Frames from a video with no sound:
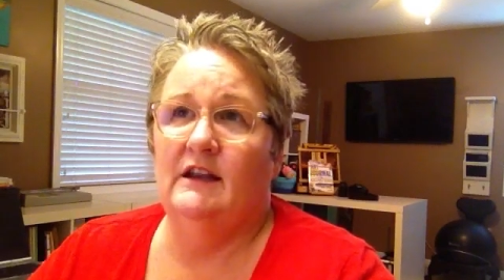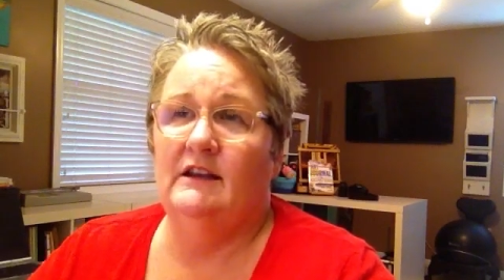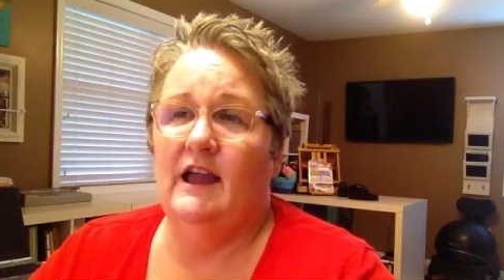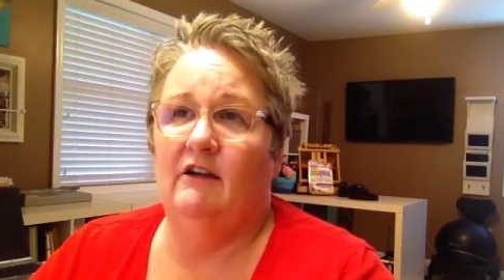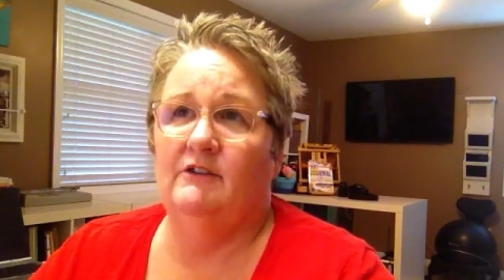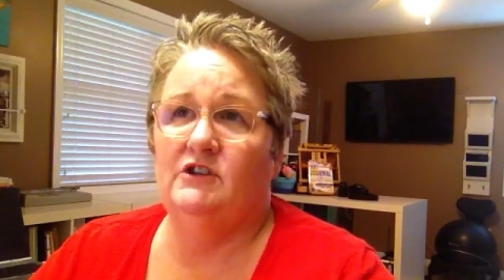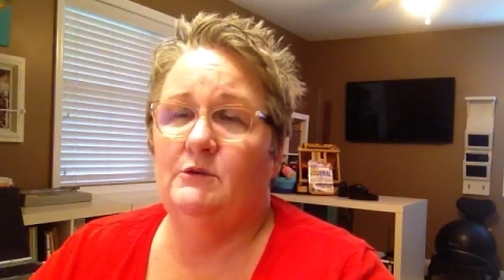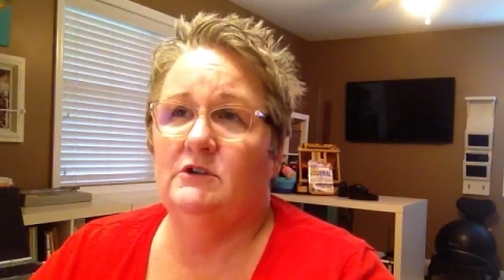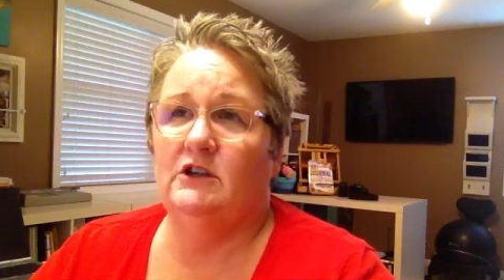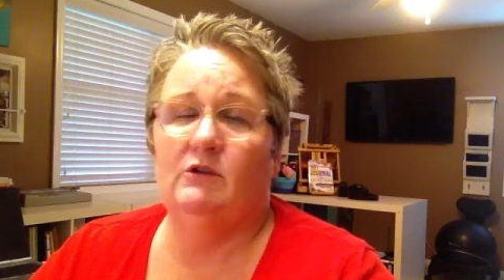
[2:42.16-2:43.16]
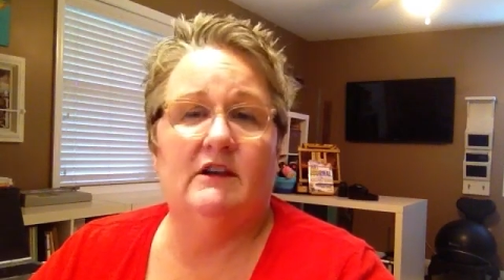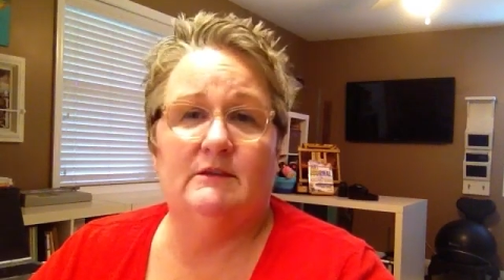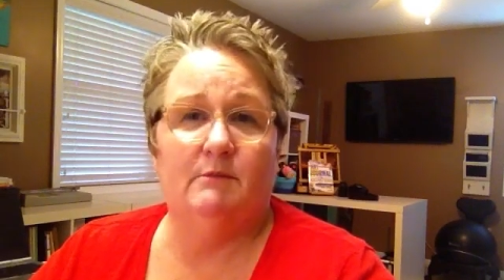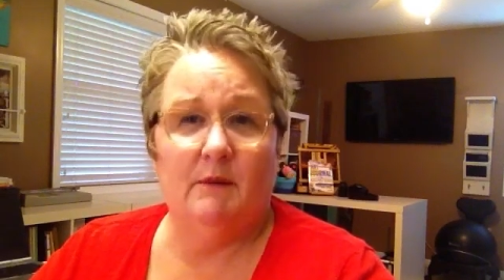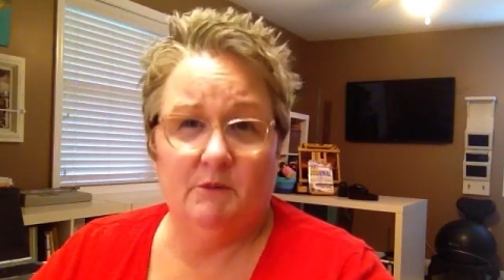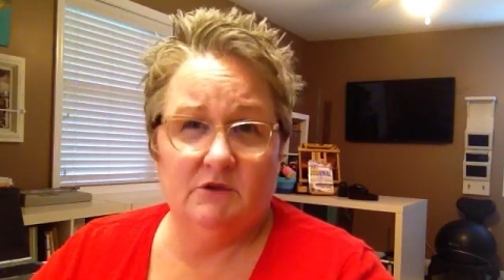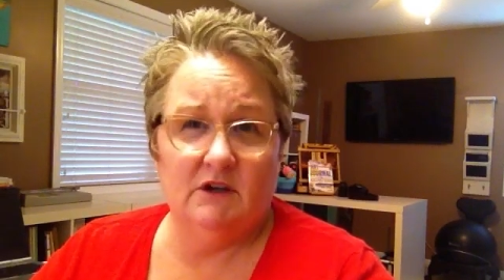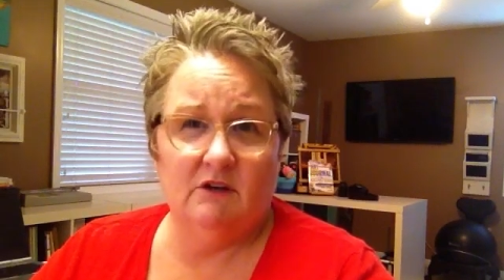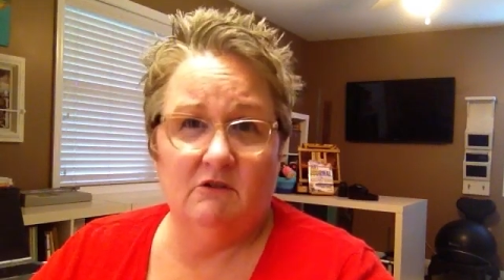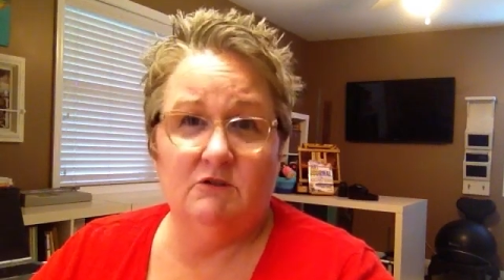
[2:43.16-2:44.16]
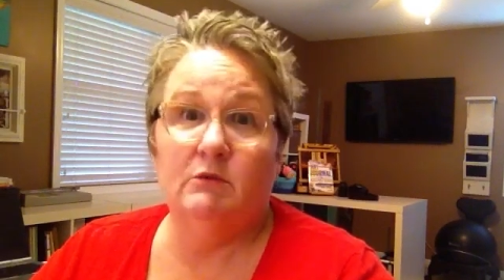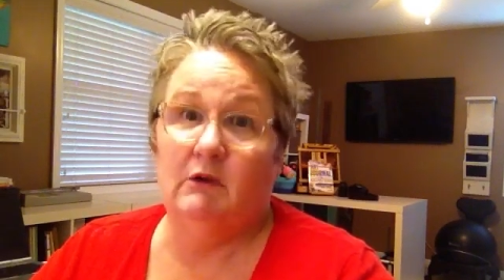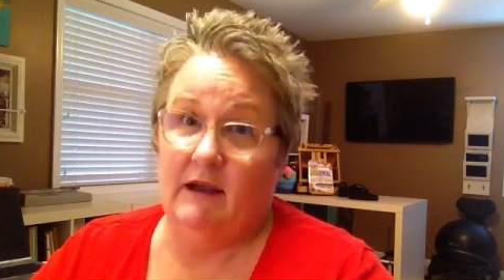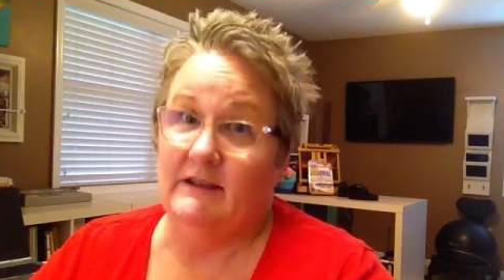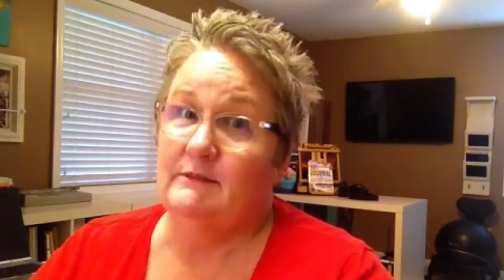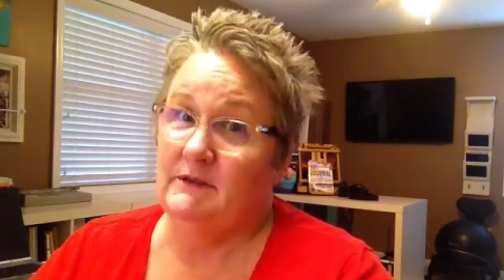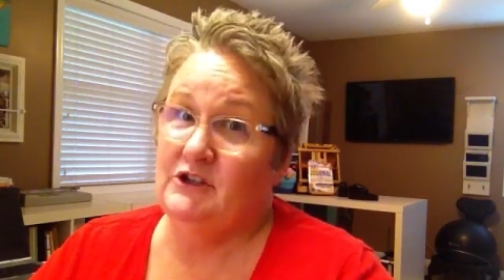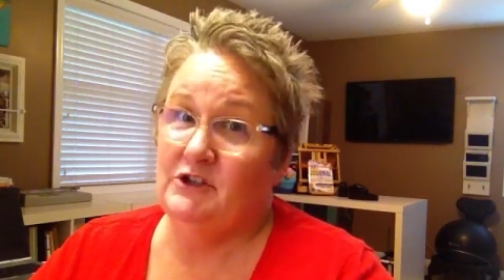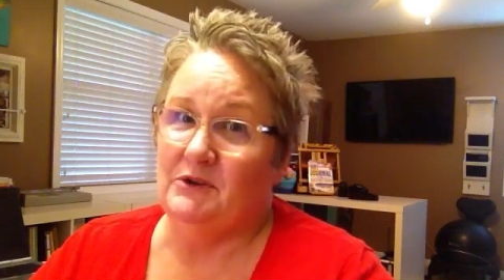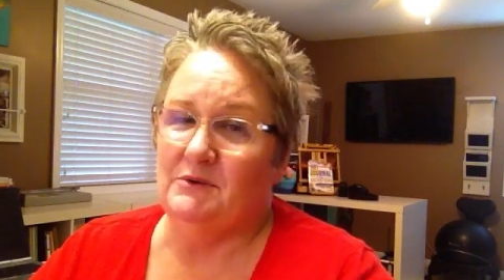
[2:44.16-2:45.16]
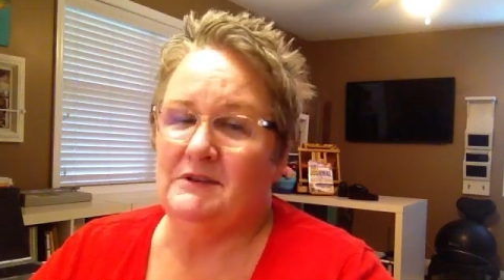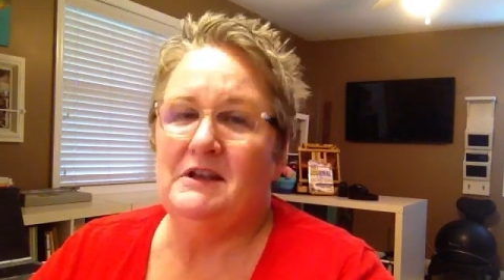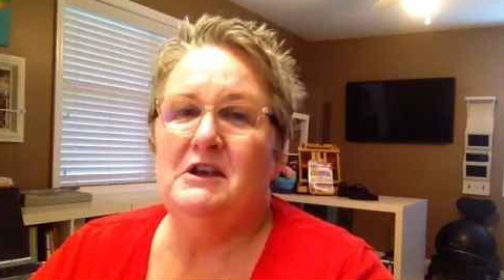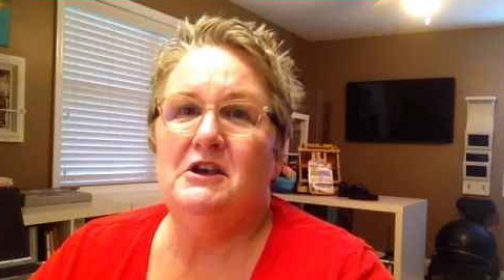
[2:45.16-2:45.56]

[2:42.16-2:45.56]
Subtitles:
Now, if she was going to create some bumper stickers, we're going to have some issues.